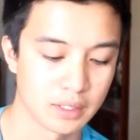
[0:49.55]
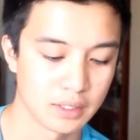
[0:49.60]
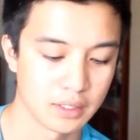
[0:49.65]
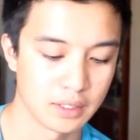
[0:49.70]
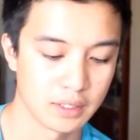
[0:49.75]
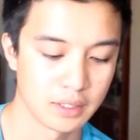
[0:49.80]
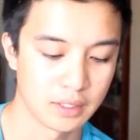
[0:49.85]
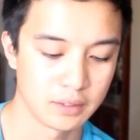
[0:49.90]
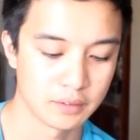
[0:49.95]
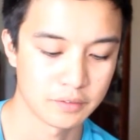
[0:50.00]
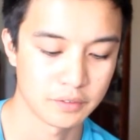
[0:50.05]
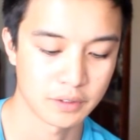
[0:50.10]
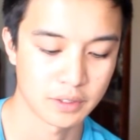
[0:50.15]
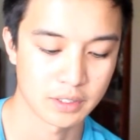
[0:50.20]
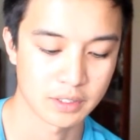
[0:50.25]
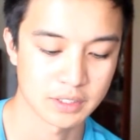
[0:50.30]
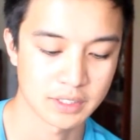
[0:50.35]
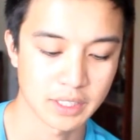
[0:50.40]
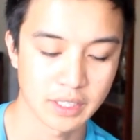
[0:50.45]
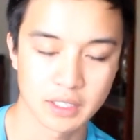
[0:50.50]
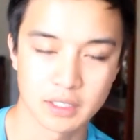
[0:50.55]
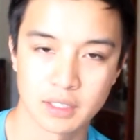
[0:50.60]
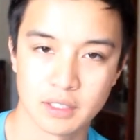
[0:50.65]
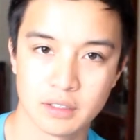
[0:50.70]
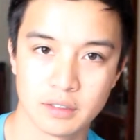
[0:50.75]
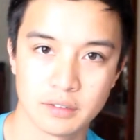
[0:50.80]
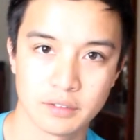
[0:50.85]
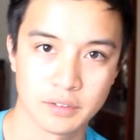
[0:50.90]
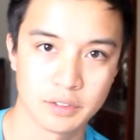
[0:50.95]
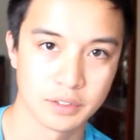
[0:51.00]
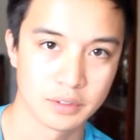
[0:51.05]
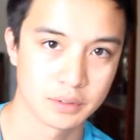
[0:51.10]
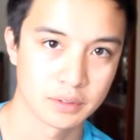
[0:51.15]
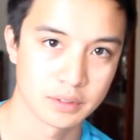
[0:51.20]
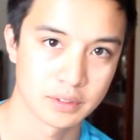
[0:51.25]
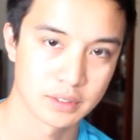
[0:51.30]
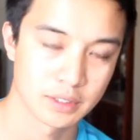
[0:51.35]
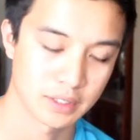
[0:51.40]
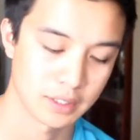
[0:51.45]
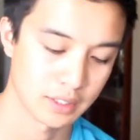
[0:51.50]
and for our second interview,
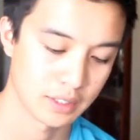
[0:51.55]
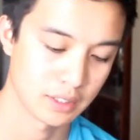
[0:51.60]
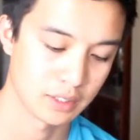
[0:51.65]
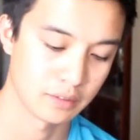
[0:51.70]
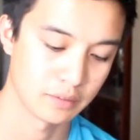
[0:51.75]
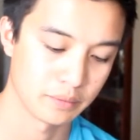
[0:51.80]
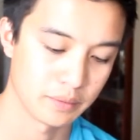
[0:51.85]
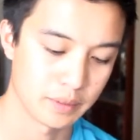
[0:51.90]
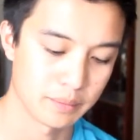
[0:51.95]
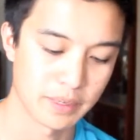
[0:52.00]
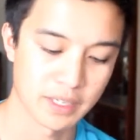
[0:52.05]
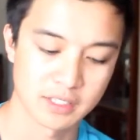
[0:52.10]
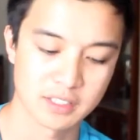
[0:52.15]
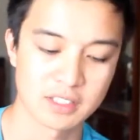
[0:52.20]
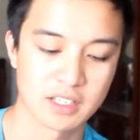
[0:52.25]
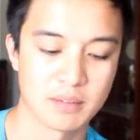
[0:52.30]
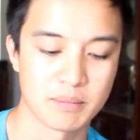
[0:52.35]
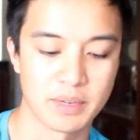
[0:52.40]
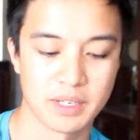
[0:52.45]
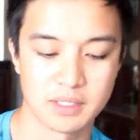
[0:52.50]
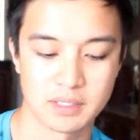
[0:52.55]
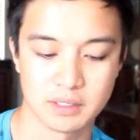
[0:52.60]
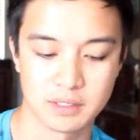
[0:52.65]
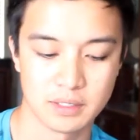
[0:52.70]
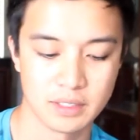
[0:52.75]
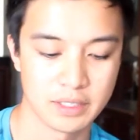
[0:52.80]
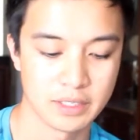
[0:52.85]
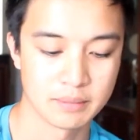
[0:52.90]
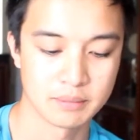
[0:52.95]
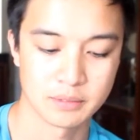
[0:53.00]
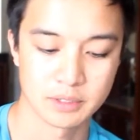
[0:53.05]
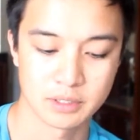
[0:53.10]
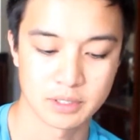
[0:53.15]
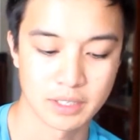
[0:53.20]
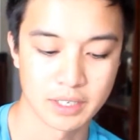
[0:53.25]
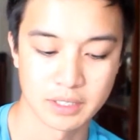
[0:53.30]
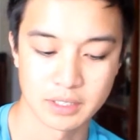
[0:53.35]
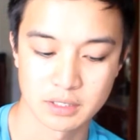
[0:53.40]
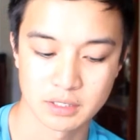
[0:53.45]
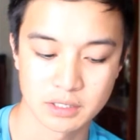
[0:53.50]
and
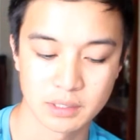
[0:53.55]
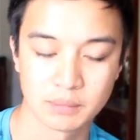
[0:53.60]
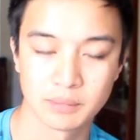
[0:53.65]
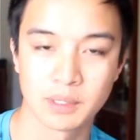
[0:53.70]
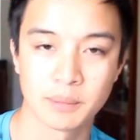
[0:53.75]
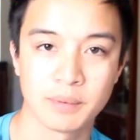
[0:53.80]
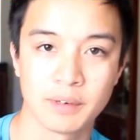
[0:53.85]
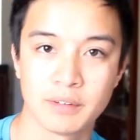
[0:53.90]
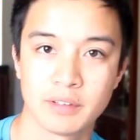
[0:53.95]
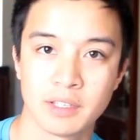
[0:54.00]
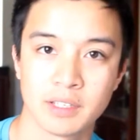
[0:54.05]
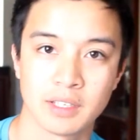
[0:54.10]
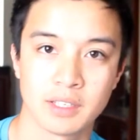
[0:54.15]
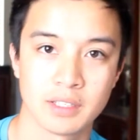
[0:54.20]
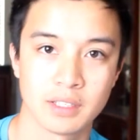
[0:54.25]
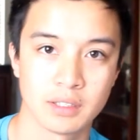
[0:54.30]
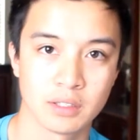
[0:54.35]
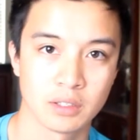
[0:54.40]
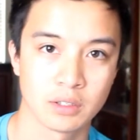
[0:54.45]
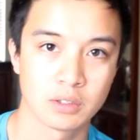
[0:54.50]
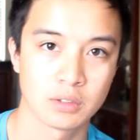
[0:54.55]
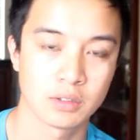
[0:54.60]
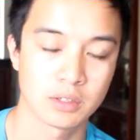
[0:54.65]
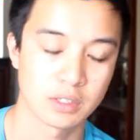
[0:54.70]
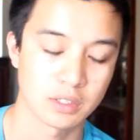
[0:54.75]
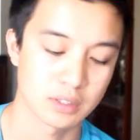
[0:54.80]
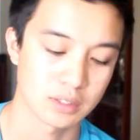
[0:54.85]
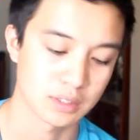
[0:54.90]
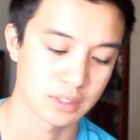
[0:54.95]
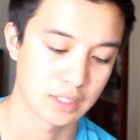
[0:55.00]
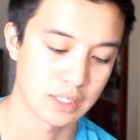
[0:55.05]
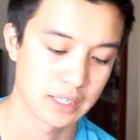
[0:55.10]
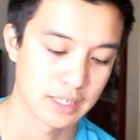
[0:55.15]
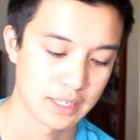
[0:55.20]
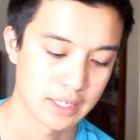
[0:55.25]
I just summed up everything I did in the course,